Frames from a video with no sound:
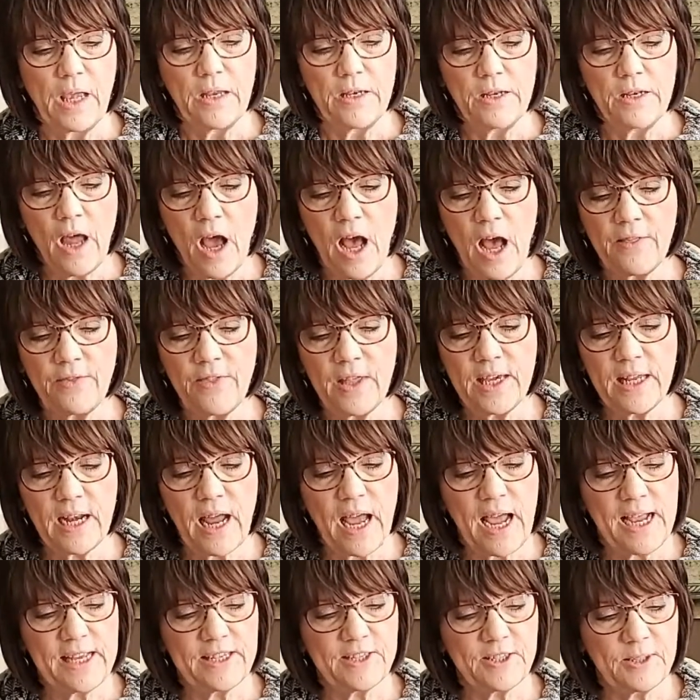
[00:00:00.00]
"Not that
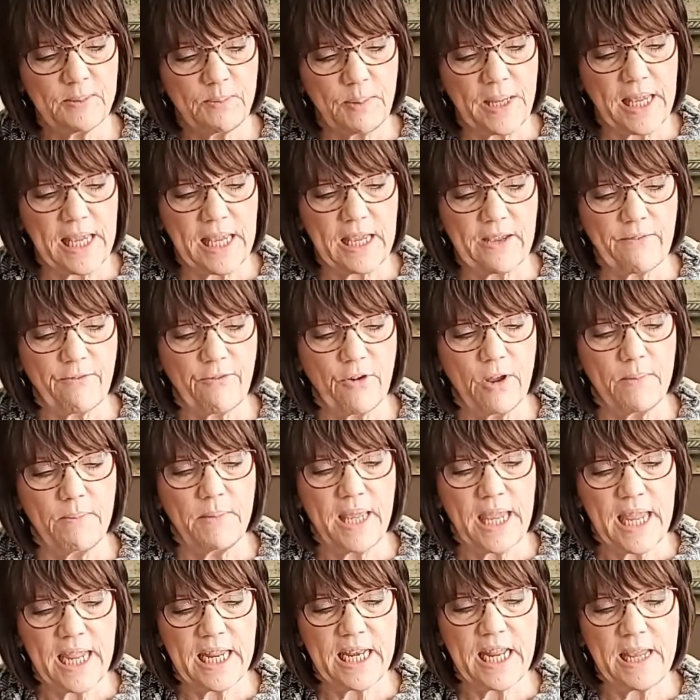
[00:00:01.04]
I speak from
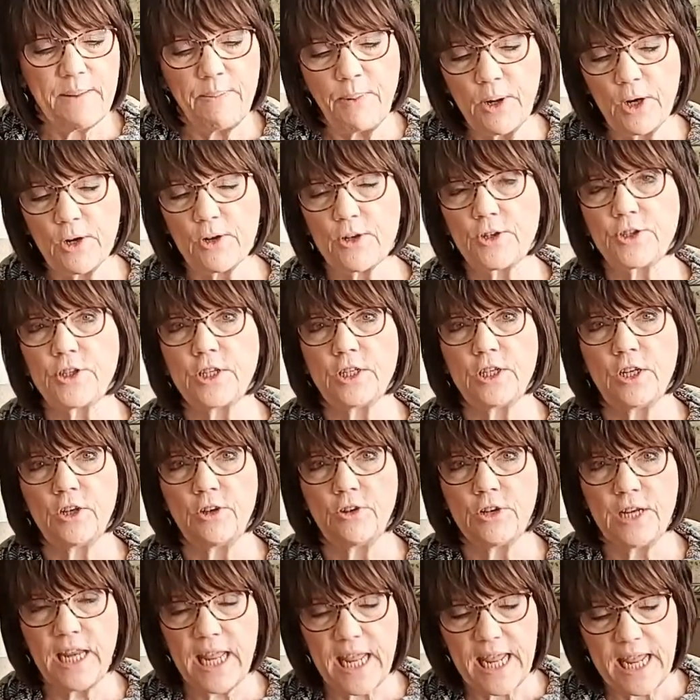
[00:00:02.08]
any personal
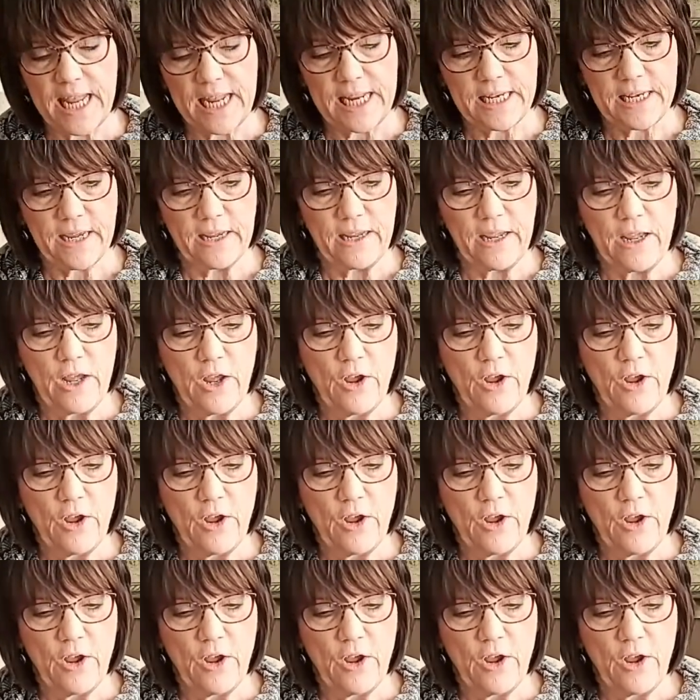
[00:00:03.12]
need,